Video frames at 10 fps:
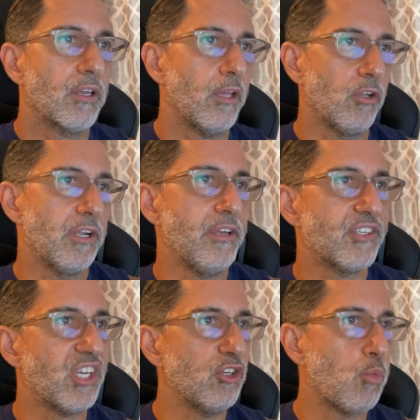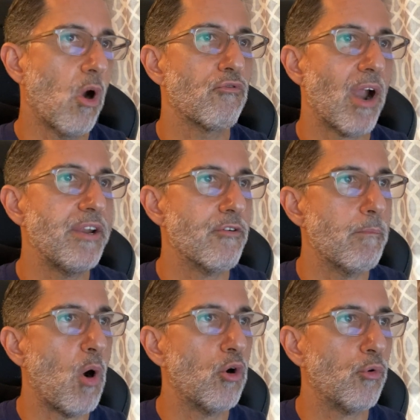Okay, look at this. Here's one right here
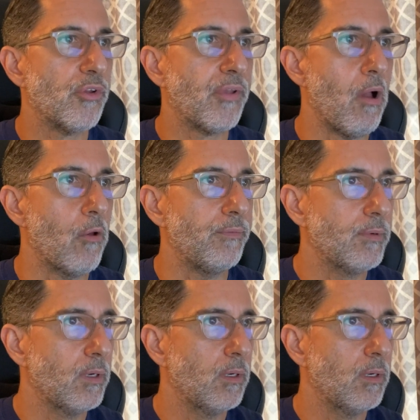in Boca Raton.